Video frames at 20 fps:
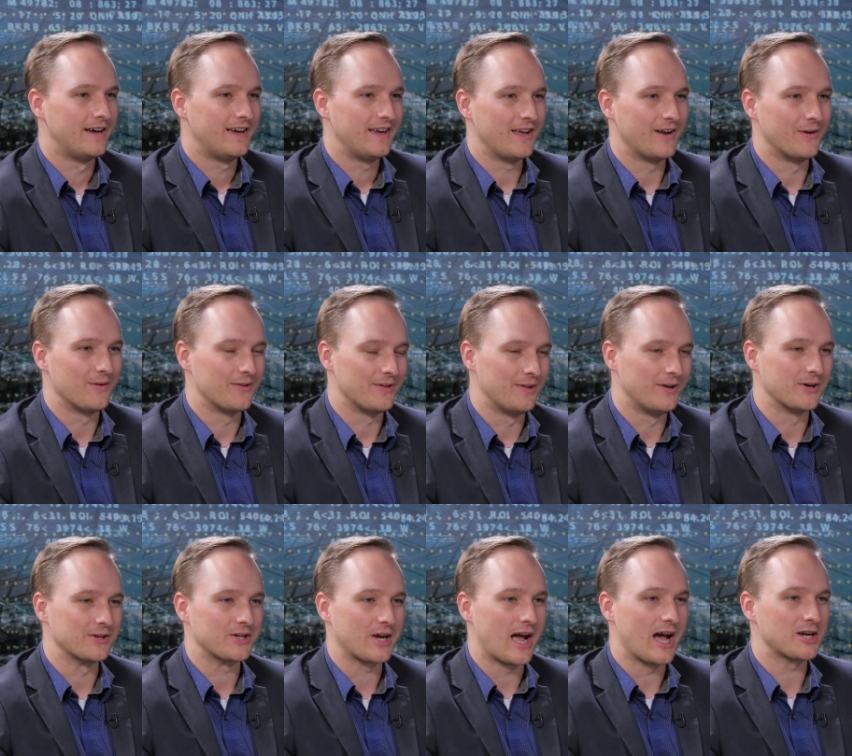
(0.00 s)
you know, the
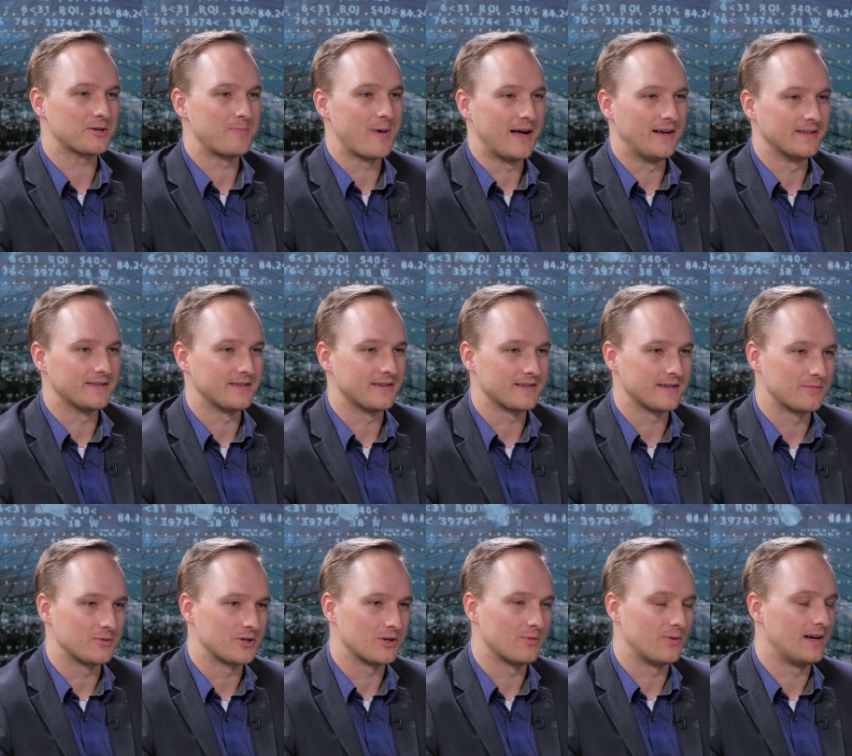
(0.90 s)
large cash balances,
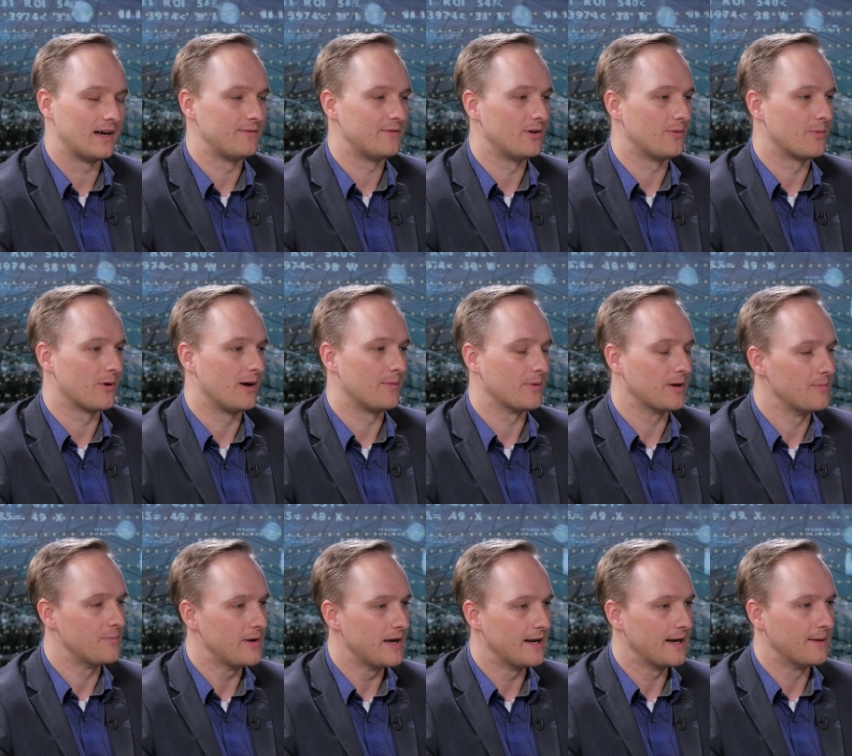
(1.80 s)
I'm sure will have no problem
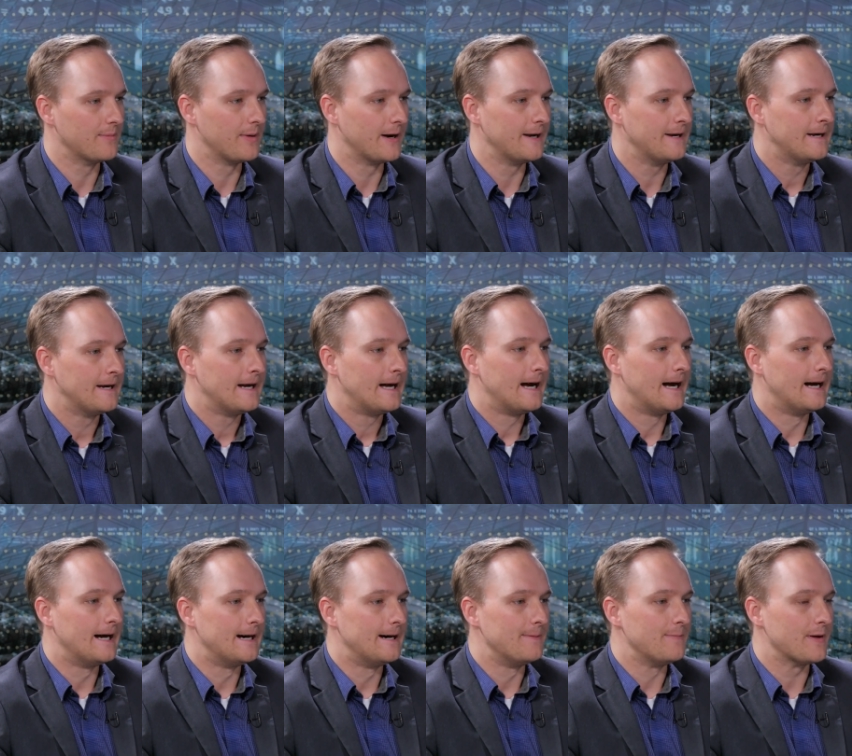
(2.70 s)
competing. But
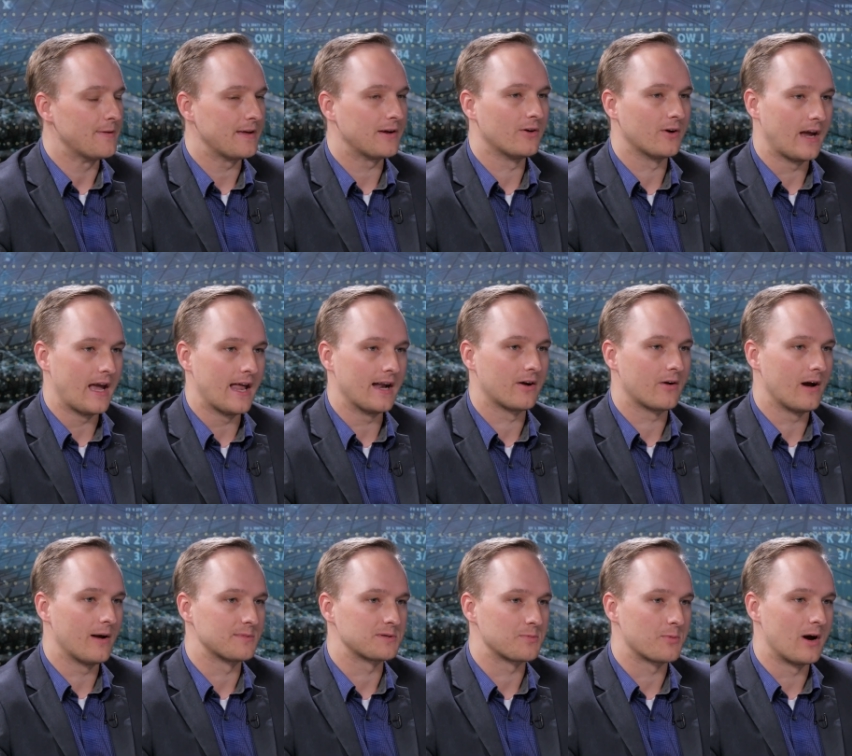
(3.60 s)
I think
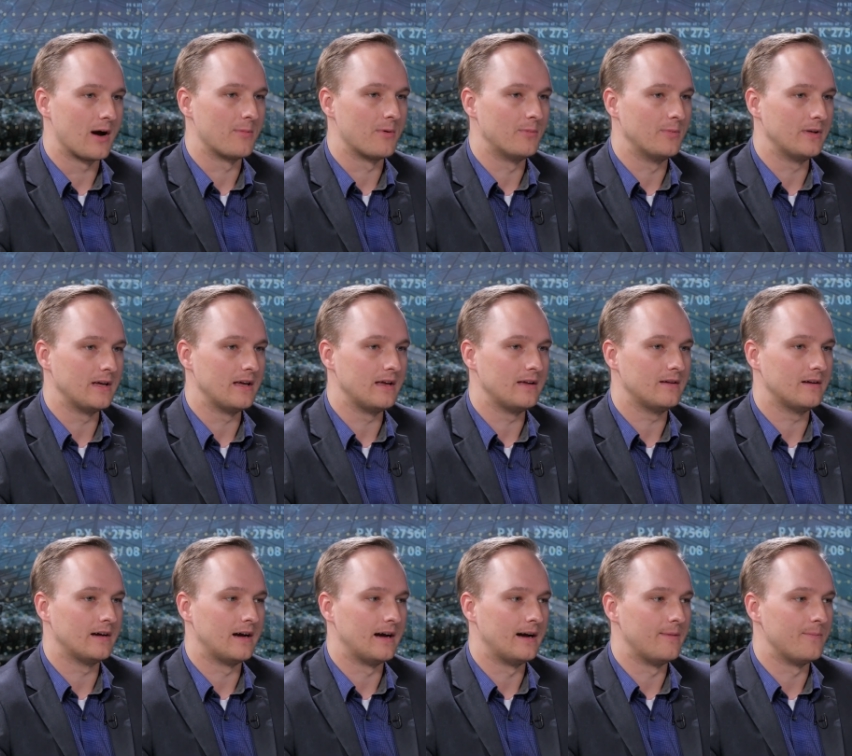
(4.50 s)
Organigram's probably
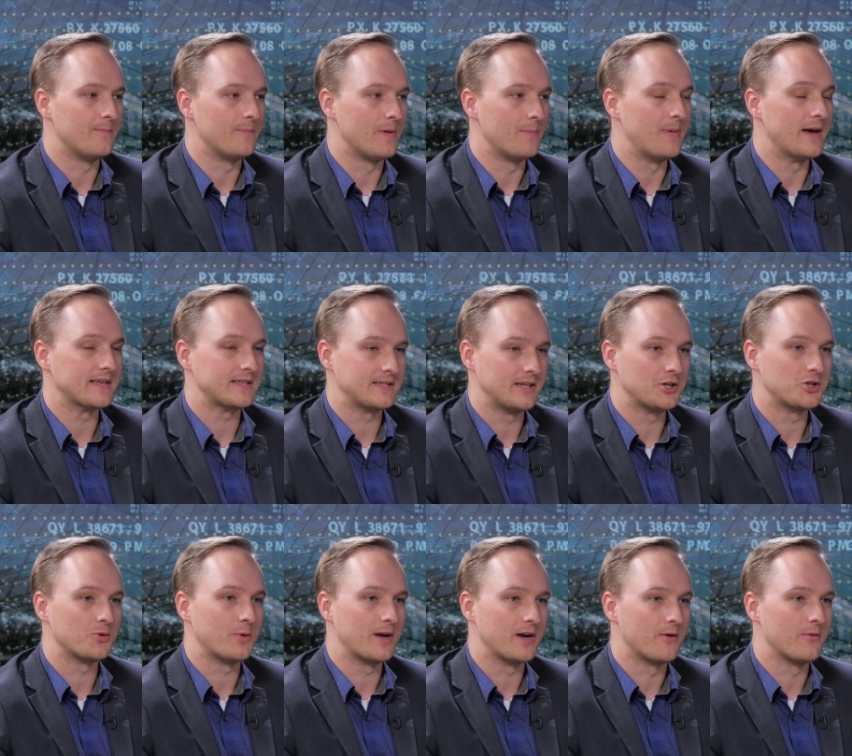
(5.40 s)
the best
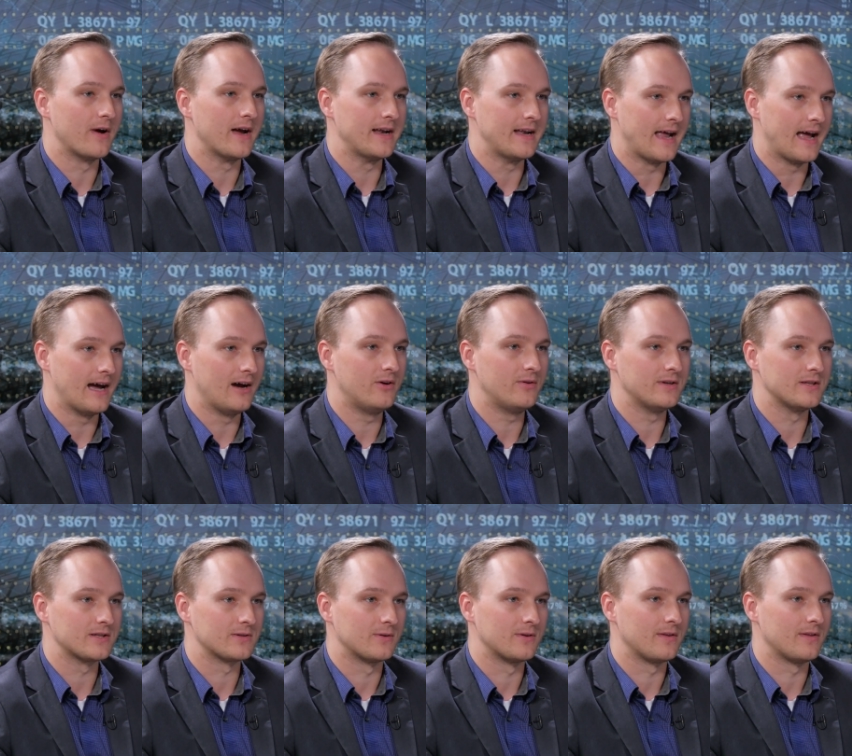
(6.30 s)
situated right now
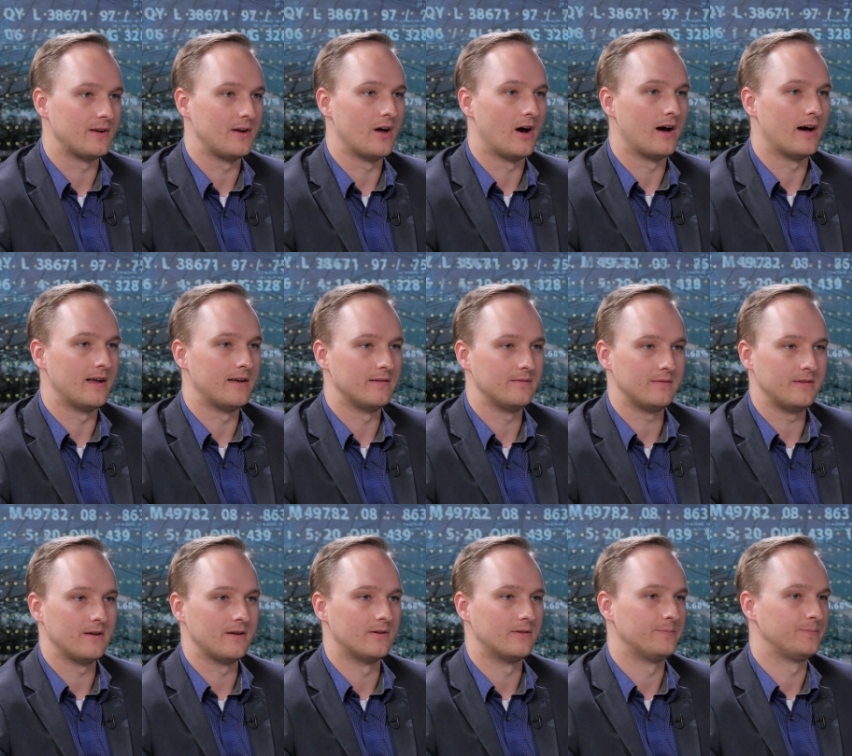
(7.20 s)
in sort of the non,
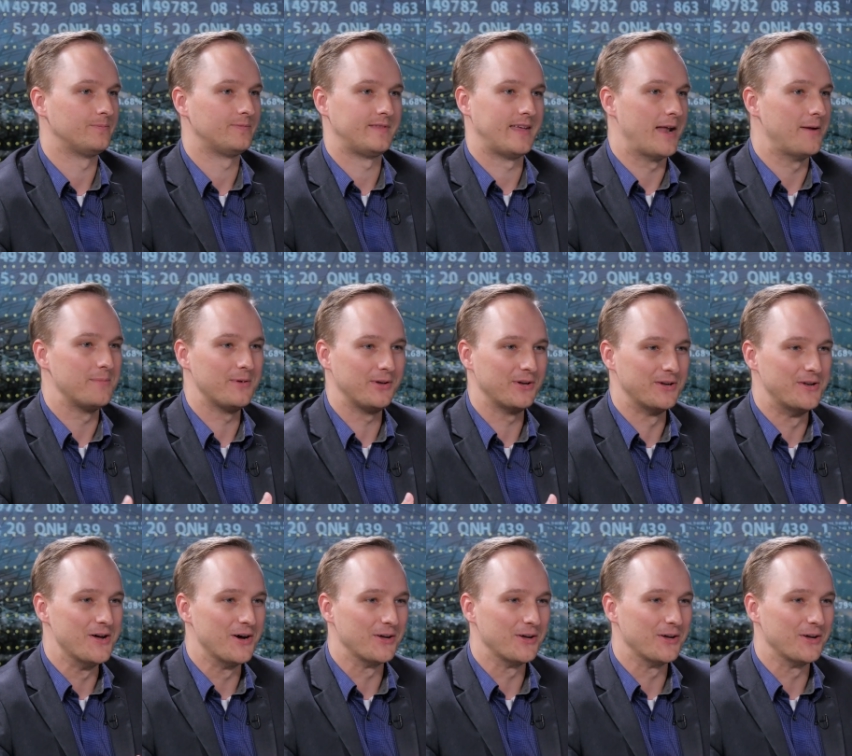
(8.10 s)
you know, $10 billion